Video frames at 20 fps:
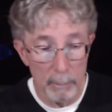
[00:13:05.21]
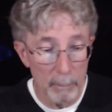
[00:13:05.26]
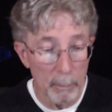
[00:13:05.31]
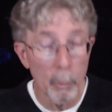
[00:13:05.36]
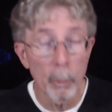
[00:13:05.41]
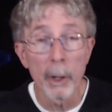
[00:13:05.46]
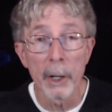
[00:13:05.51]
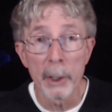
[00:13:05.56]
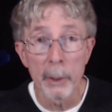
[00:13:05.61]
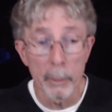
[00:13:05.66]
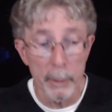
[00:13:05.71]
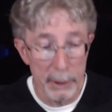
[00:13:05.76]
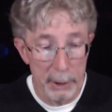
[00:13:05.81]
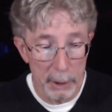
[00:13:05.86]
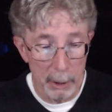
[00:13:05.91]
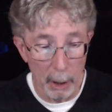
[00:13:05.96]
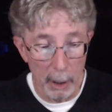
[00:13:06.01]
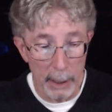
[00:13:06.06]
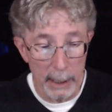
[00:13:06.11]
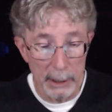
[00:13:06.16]
where you would
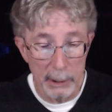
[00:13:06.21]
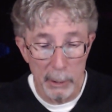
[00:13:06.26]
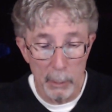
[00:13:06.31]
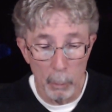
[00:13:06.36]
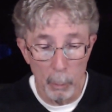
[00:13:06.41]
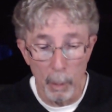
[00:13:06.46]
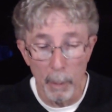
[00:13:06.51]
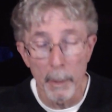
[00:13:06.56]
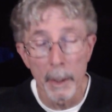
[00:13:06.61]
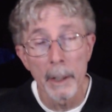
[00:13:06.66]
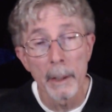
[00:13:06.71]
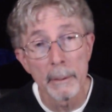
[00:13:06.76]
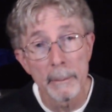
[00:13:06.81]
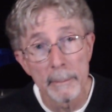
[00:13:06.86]
start. As the woman,